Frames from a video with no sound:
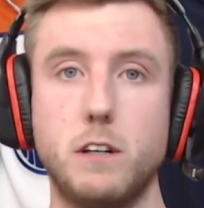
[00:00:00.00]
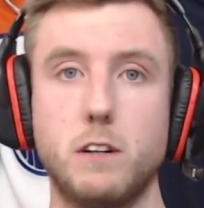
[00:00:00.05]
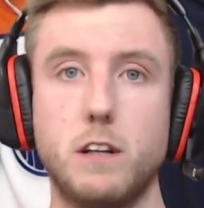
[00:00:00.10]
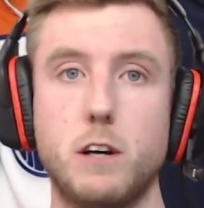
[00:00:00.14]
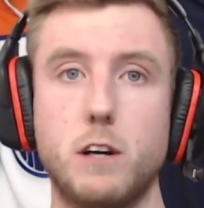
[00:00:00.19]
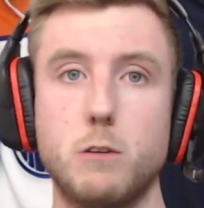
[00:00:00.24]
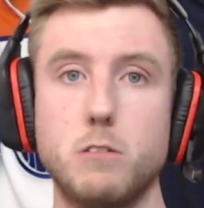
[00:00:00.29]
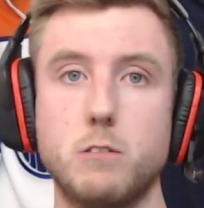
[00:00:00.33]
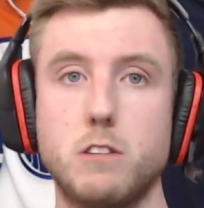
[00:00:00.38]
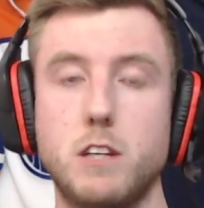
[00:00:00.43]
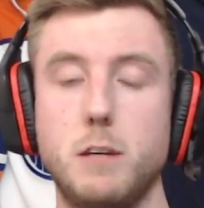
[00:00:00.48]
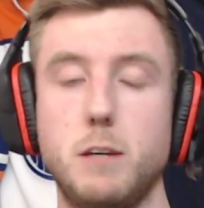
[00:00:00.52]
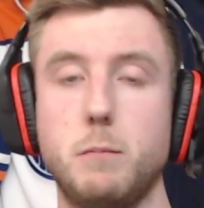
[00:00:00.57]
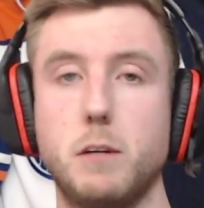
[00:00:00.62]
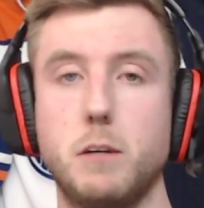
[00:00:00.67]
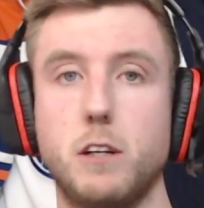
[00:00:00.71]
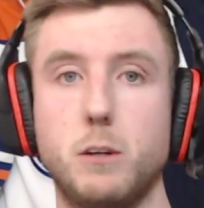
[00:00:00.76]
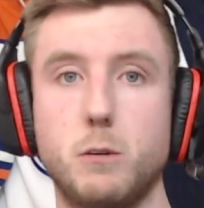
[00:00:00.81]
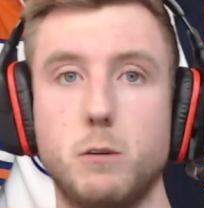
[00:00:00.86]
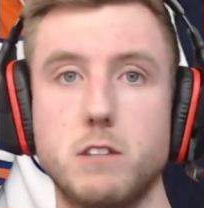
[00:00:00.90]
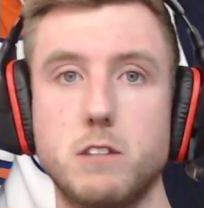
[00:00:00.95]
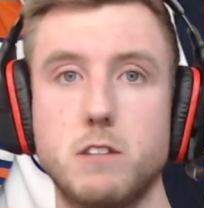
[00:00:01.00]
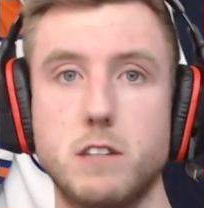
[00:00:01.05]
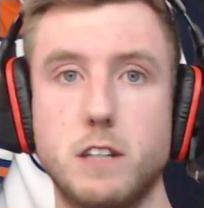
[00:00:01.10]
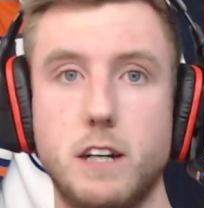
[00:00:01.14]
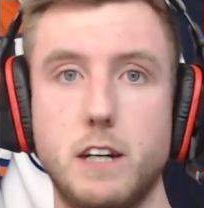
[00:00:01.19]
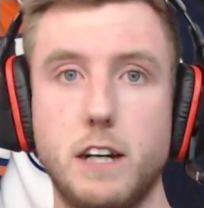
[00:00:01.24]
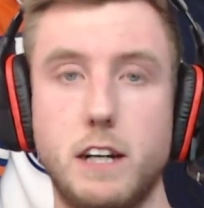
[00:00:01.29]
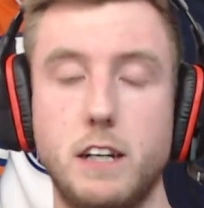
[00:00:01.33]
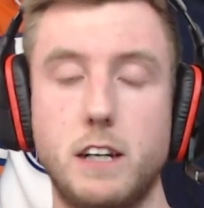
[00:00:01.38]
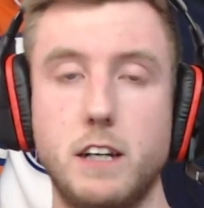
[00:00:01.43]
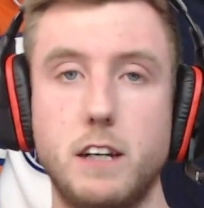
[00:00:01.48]
The housekeeping notes
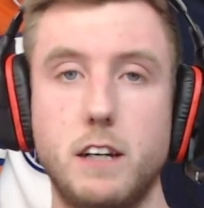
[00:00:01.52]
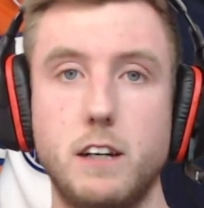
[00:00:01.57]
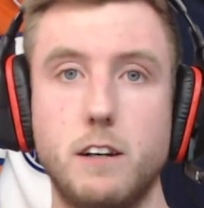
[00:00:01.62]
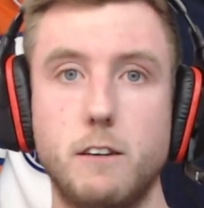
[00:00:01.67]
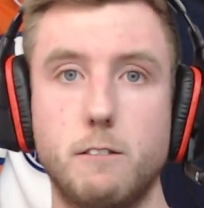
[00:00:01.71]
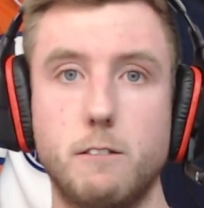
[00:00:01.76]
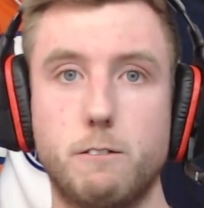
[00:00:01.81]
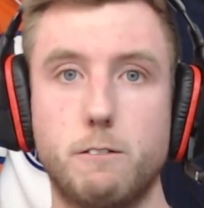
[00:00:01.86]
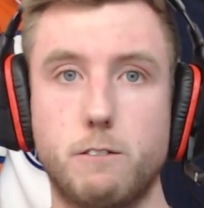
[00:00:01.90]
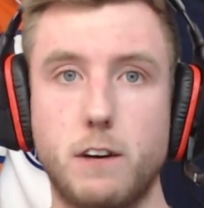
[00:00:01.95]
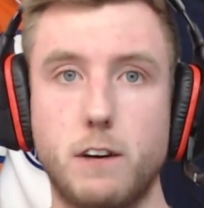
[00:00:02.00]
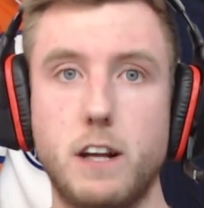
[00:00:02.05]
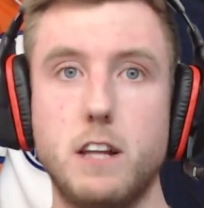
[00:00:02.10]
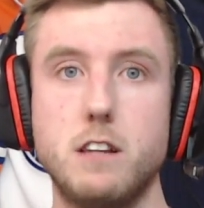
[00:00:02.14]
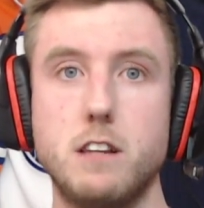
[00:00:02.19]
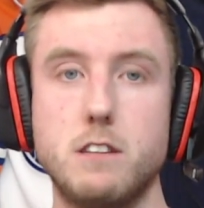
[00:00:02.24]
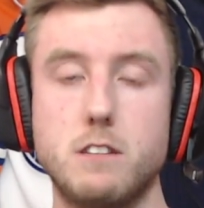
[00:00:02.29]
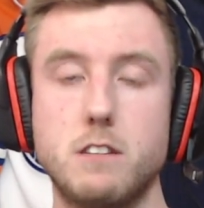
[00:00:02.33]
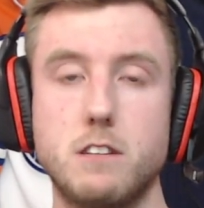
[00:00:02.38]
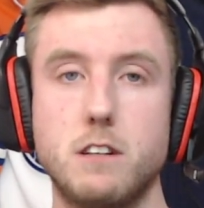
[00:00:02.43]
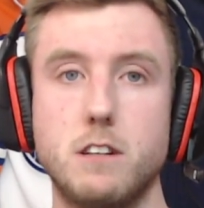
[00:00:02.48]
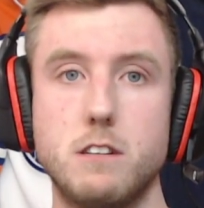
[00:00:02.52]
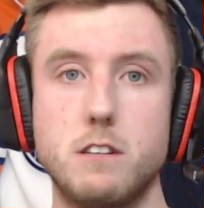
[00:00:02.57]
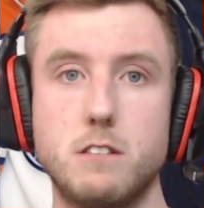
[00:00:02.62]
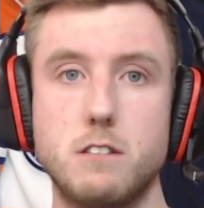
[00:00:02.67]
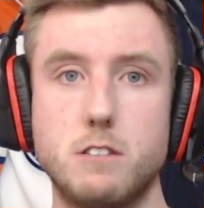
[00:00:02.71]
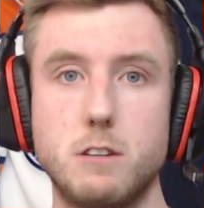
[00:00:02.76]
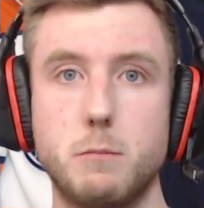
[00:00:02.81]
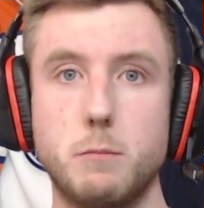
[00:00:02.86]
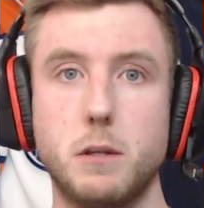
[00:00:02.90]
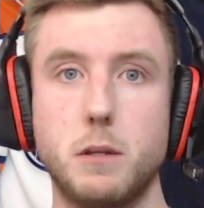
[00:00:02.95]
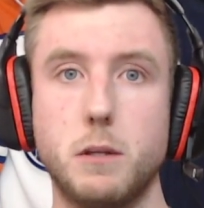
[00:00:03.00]
tonight: friends,
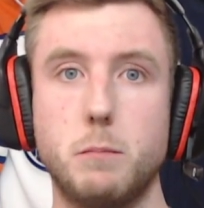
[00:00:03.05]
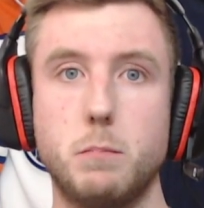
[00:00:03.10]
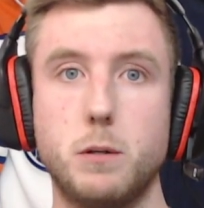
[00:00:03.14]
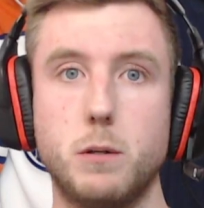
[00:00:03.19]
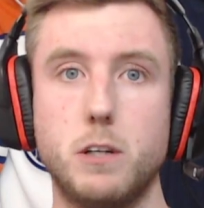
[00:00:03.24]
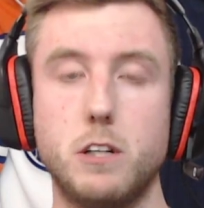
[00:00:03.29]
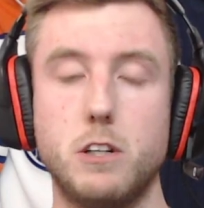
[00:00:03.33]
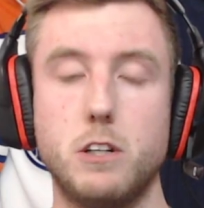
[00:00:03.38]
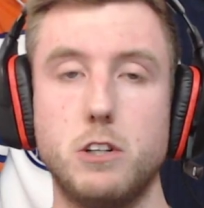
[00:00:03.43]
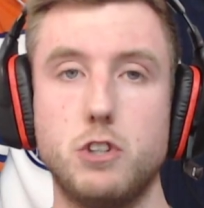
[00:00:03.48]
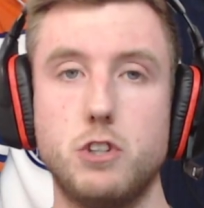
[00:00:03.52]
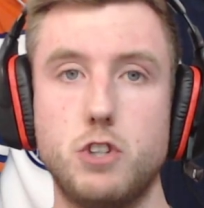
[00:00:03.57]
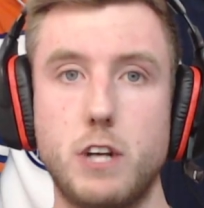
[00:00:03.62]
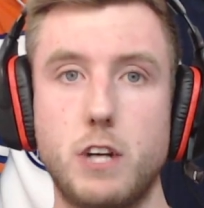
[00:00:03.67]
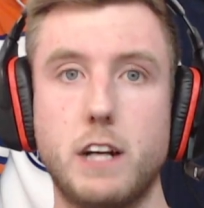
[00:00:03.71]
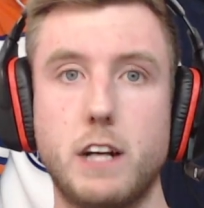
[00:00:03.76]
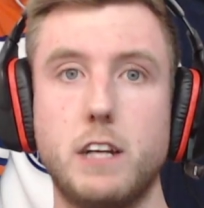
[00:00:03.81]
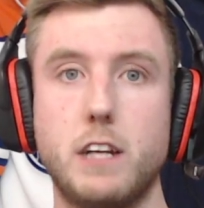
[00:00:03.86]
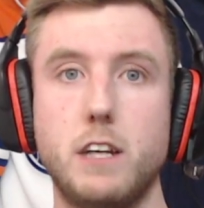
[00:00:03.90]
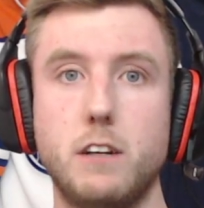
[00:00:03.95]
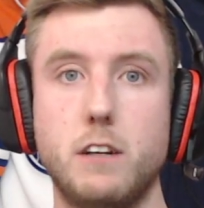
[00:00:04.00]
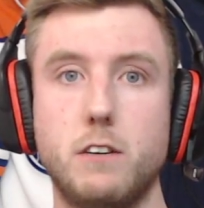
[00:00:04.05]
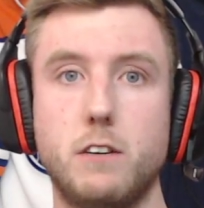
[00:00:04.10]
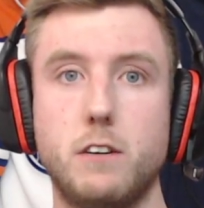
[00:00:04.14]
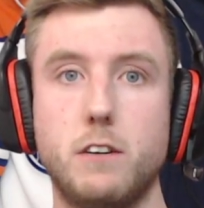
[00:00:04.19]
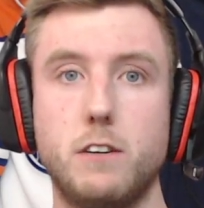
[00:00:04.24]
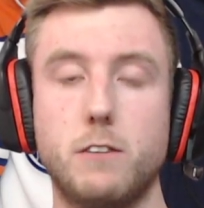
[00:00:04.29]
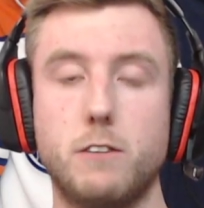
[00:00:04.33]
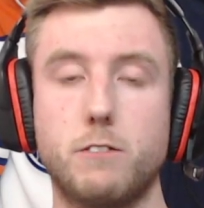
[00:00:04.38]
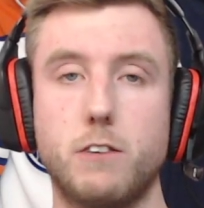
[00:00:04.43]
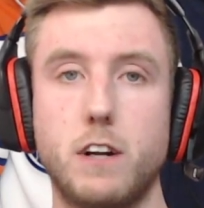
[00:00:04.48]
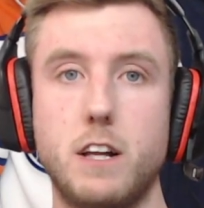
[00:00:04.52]
simply put, check in on
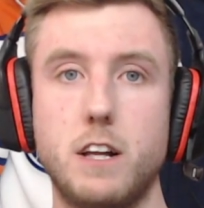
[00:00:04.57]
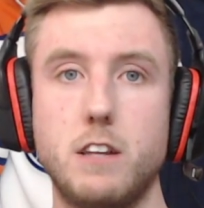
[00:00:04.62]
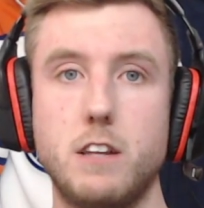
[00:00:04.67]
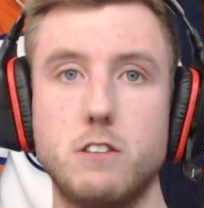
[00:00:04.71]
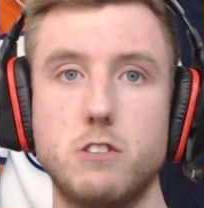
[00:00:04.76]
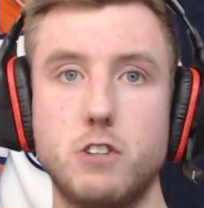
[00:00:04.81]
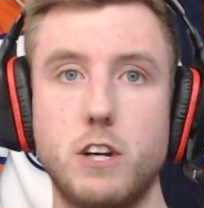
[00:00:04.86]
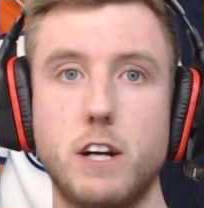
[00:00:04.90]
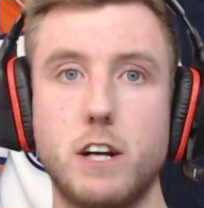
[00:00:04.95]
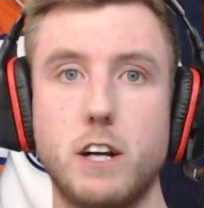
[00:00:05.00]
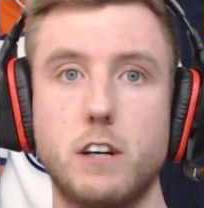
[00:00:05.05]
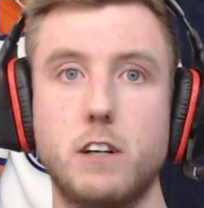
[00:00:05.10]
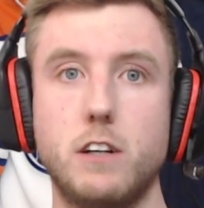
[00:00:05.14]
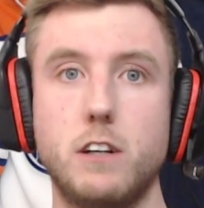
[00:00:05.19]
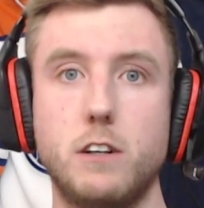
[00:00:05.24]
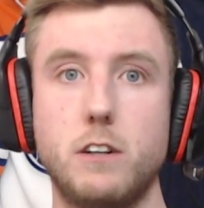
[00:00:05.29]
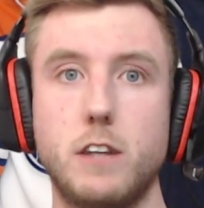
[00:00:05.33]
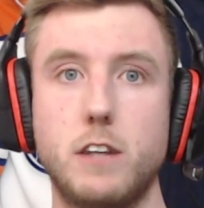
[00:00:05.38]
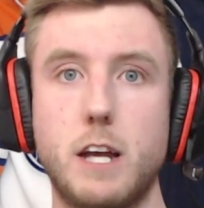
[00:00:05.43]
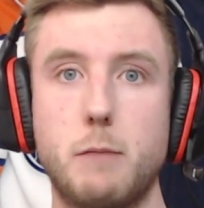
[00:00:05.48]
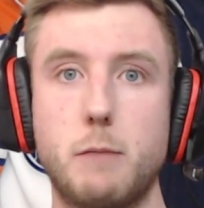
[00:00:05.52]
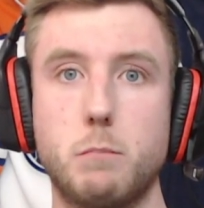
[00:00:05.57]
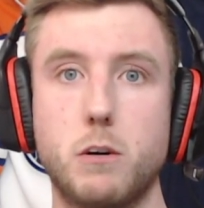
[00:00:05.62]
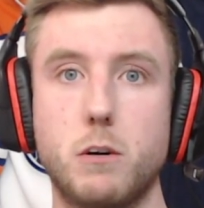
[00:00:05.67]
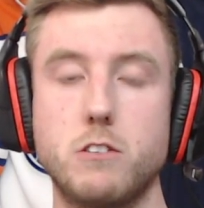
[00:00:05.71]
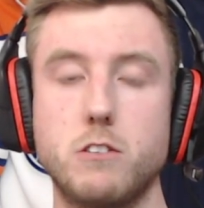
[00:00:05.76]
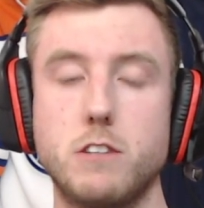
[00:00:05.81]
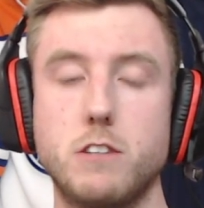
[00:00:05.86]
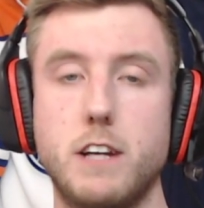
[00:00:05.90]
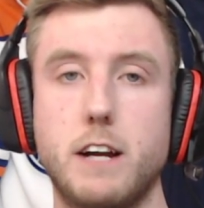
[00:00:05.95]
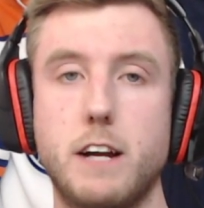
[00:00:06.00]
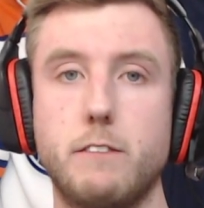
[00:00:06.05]
your friends, check in on that
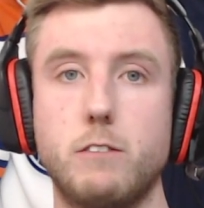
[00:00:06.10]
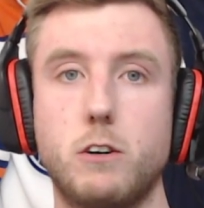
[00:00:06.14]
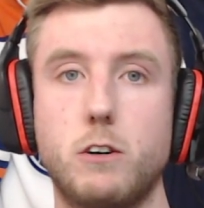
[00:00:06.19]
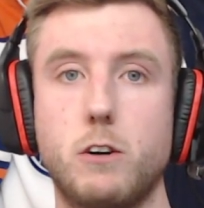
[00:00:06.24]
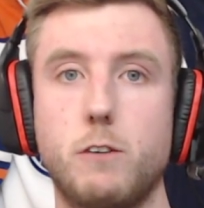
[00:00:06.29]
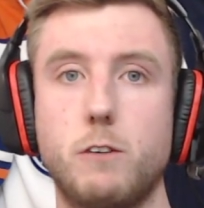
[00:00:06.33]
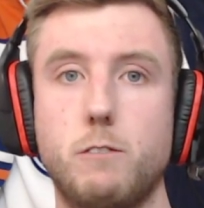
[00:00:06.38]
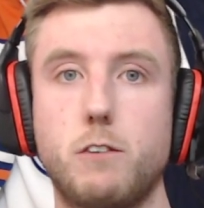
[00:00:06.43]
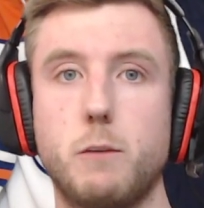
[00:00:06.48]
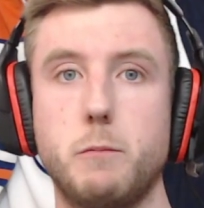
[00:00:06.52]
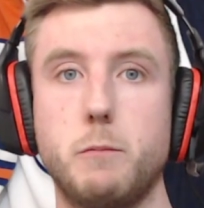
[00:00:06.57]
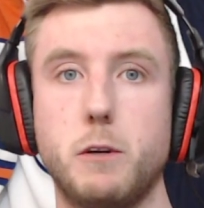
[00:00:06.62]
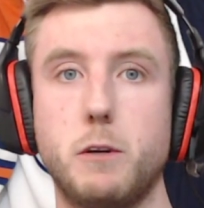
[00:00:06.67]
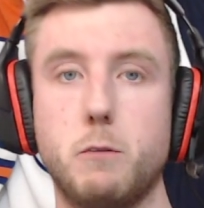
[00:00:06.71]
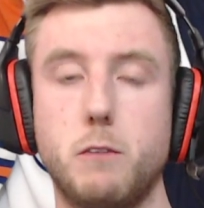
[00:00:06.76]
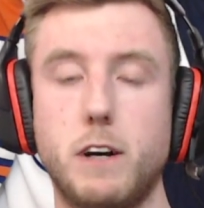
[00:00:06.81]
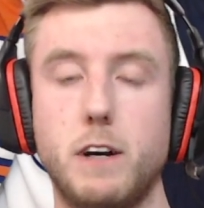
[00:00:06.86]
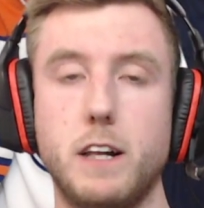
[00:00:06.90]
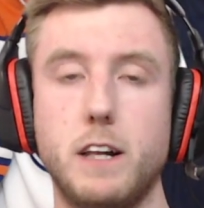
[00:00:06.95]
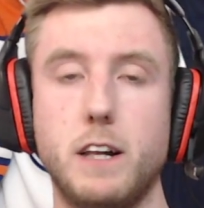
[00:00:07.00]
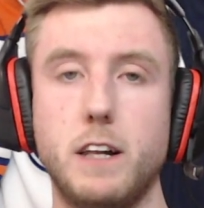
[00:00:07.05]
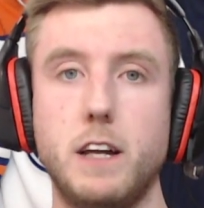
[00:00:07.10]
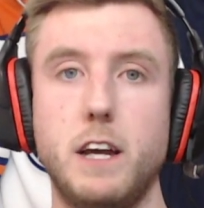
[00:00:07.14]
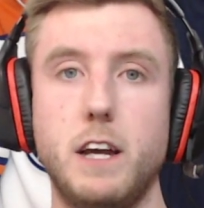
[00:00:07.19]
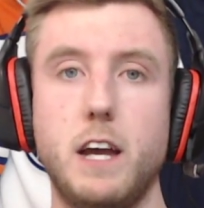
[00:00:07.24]
person you haven't heard from in a while.